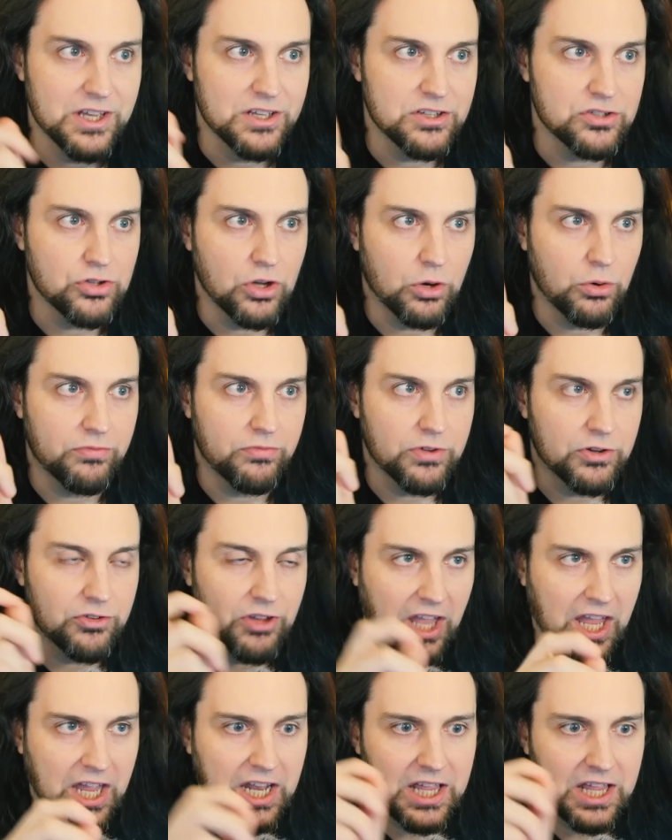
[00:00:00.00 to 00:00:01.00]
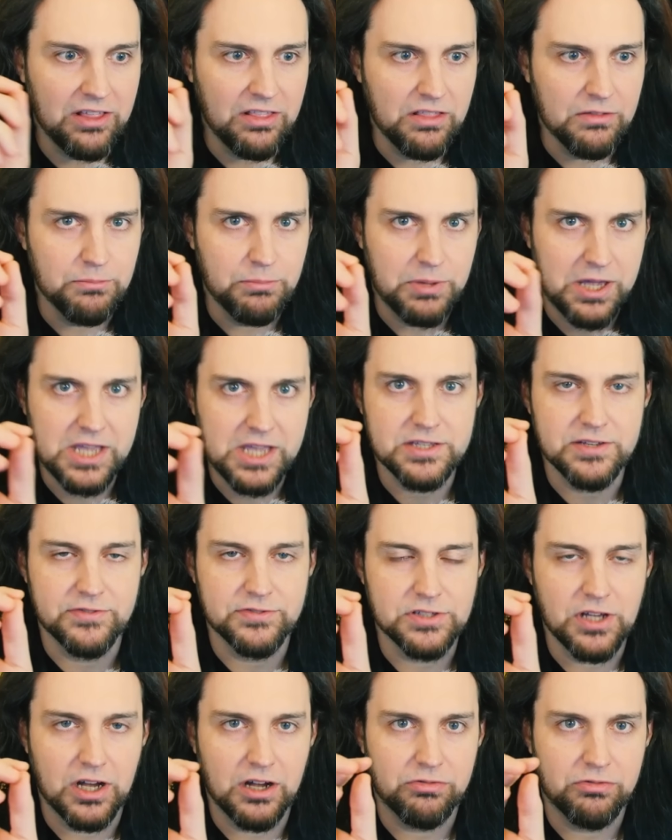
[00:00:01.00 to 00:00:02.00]
So if there's any piece of
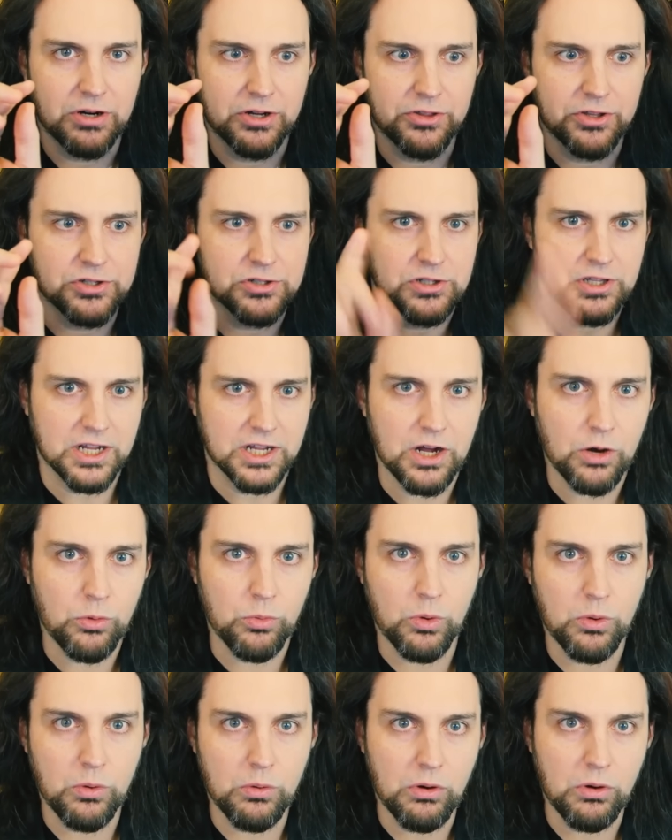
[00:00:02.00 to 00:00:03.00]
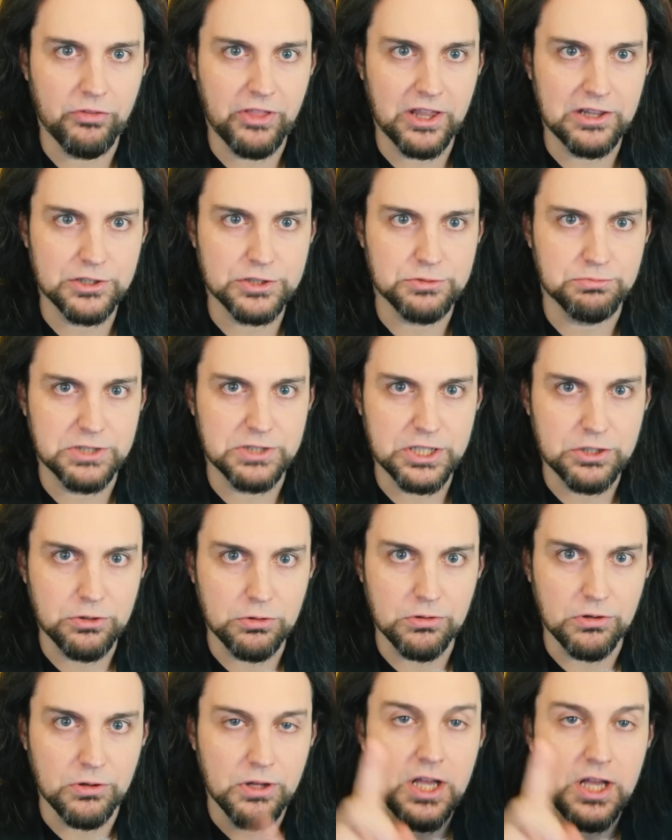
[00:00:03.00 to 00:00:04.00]
software that you're like, oh, whoa, whoa, that looks really
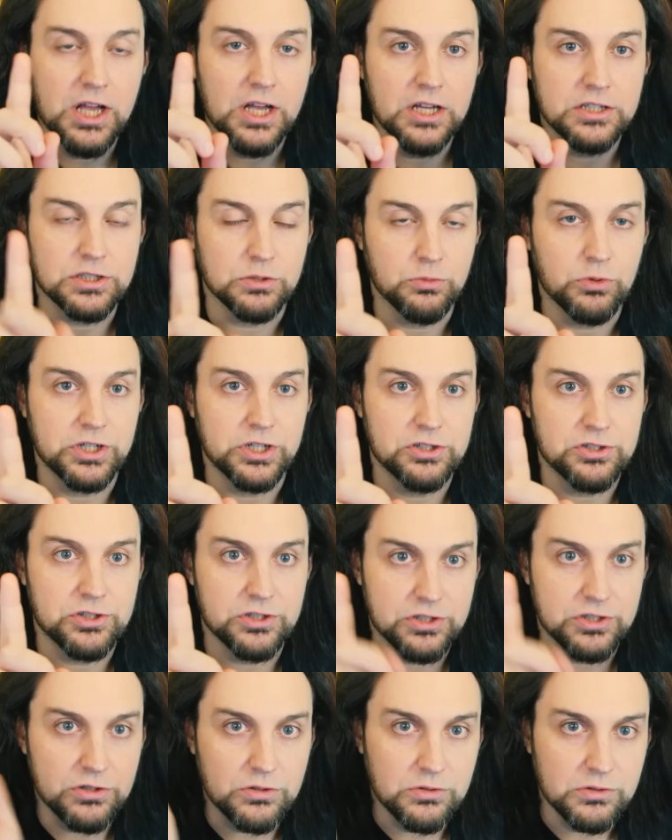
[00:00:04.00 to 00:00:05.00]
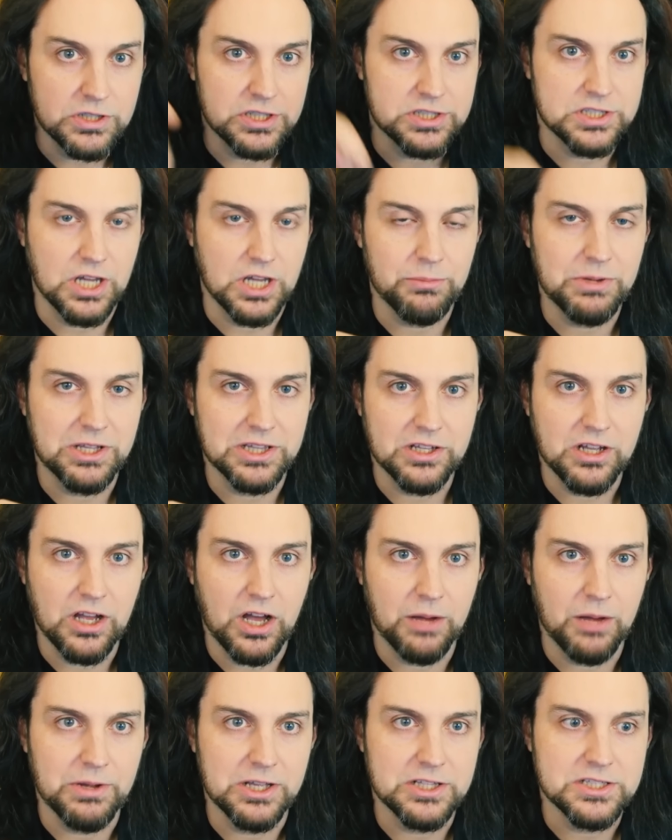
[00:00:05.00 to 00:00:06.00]
cool. So what you should do is tell me in the
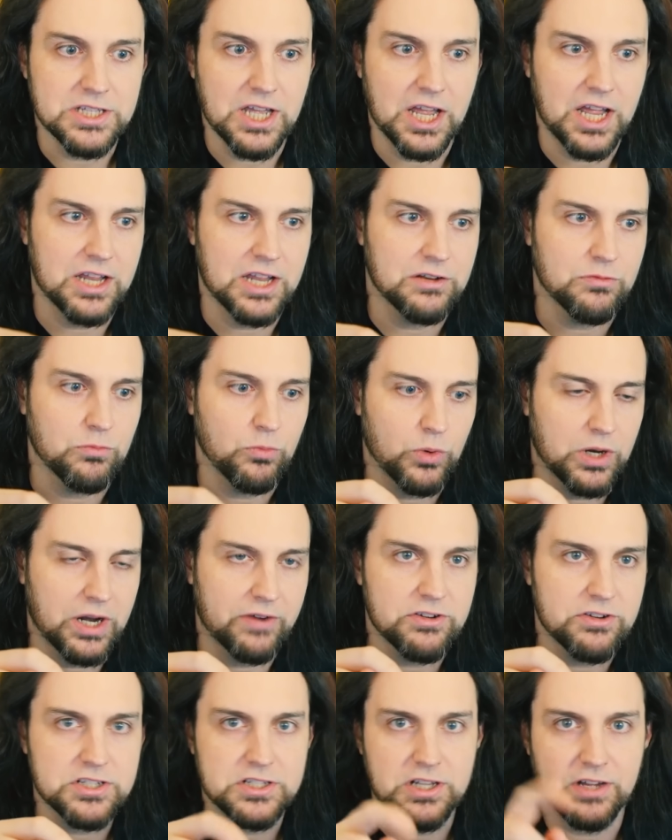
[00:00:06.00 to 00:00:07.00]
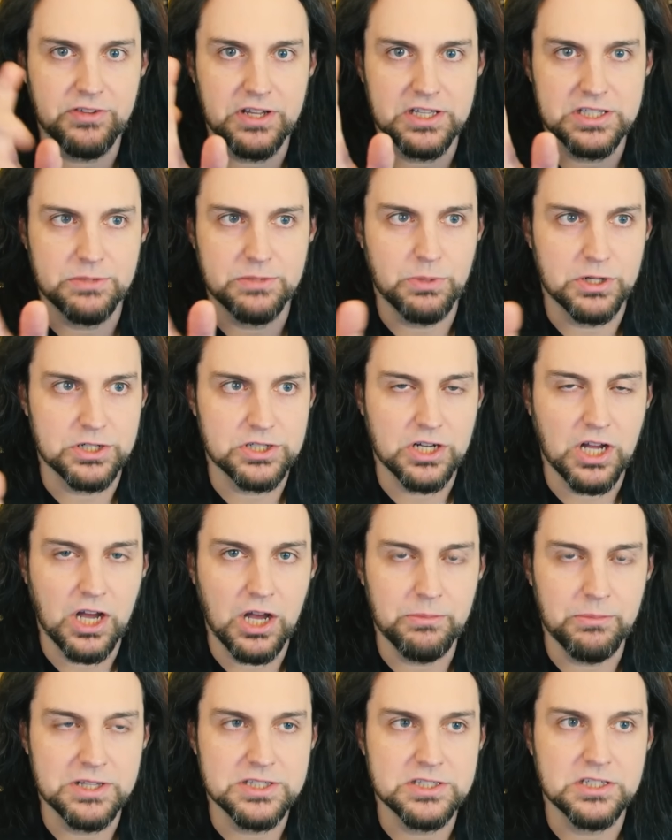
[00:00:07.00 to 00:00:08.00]
comments and whatever stuff gets a bunch of
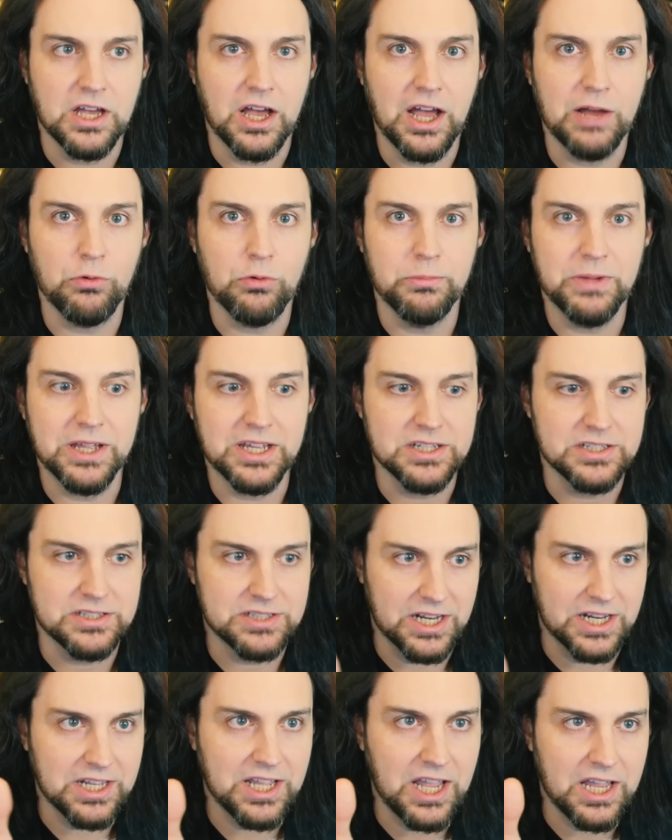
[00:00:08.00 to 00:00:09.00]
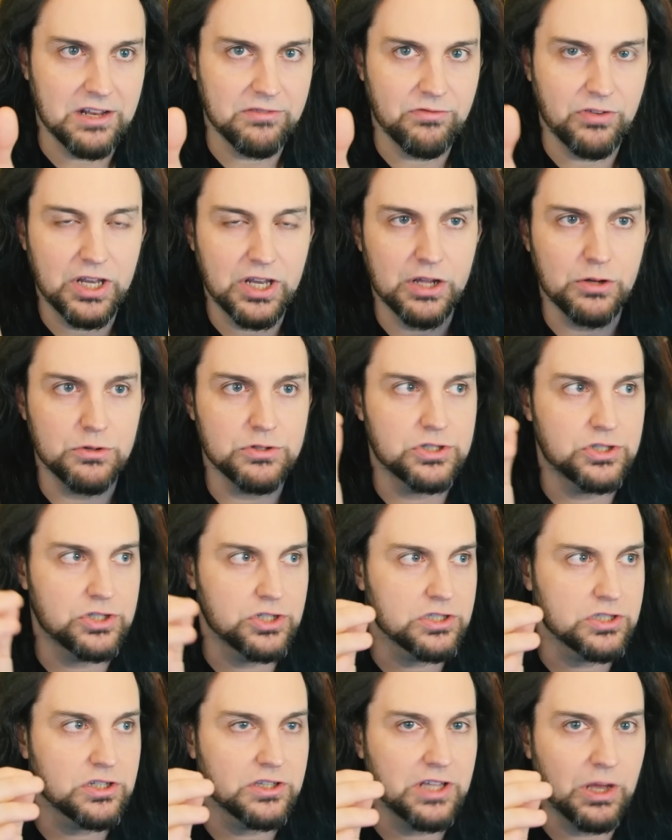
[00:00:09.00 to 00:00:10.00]
comments, I will make dedicated videos
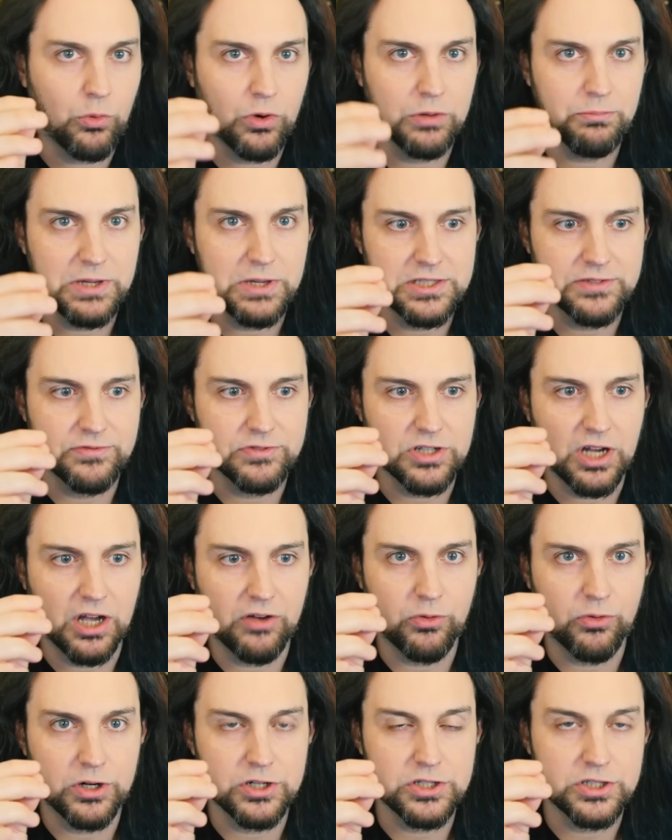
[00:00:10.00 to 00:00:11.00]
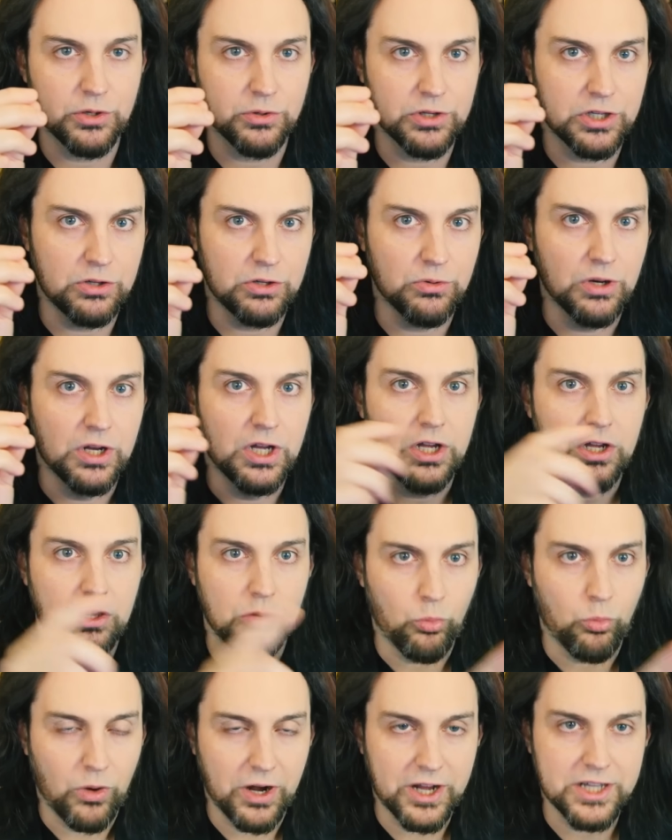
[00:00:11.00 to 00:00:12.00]
just on that one piece of software showing you
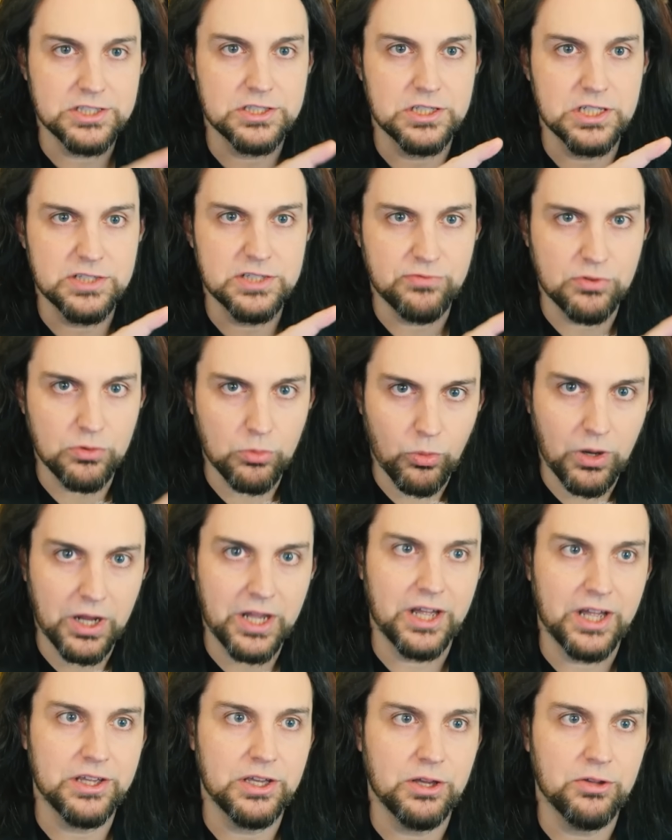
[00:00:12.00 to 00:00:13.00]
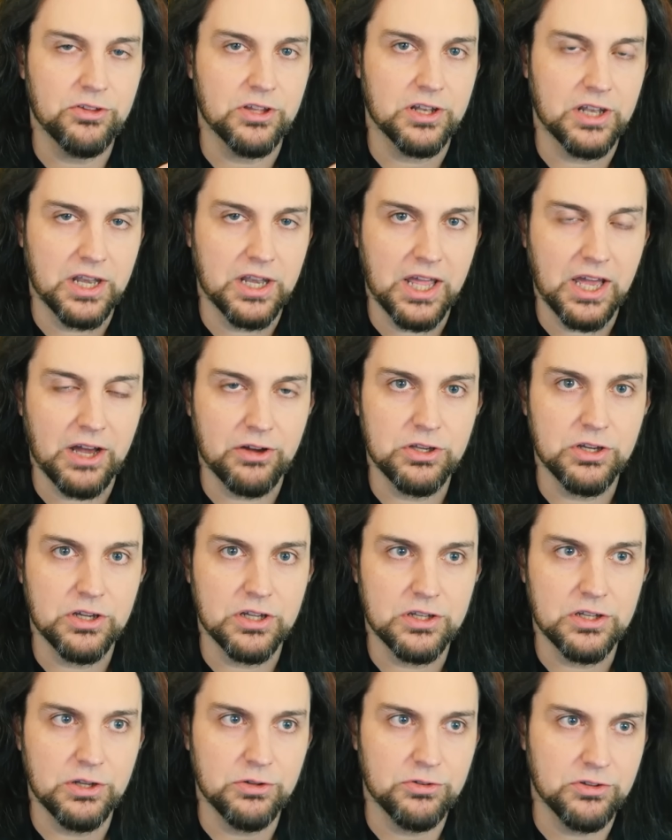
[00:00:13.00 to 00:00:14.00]
why it's useful, why I use it and how you
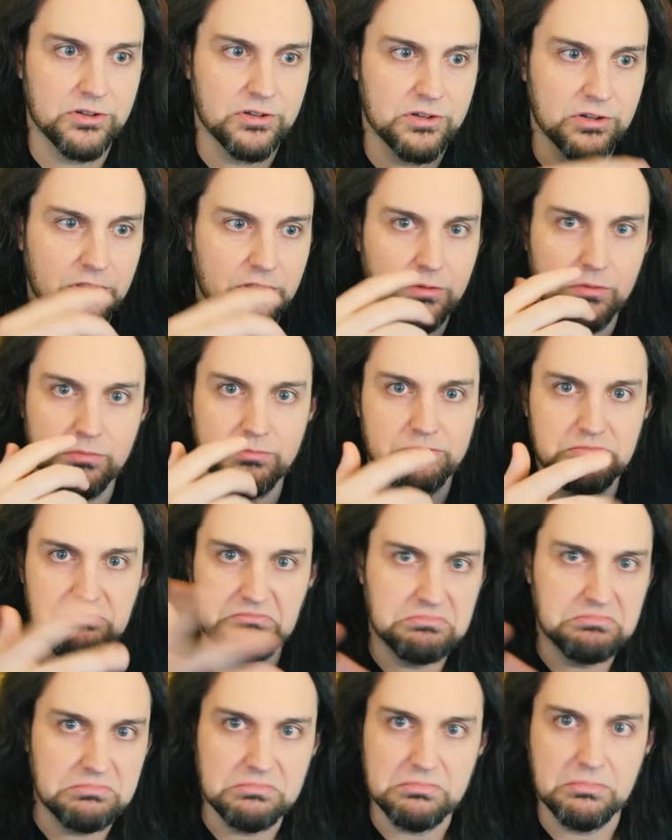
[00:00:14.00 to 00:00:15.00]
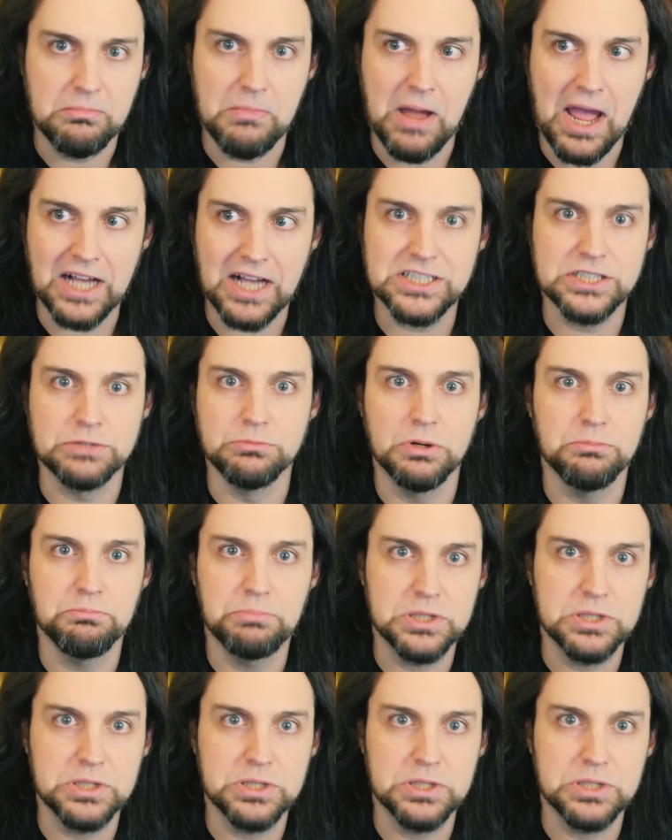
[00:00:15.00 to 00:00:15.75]
can use it to the maximum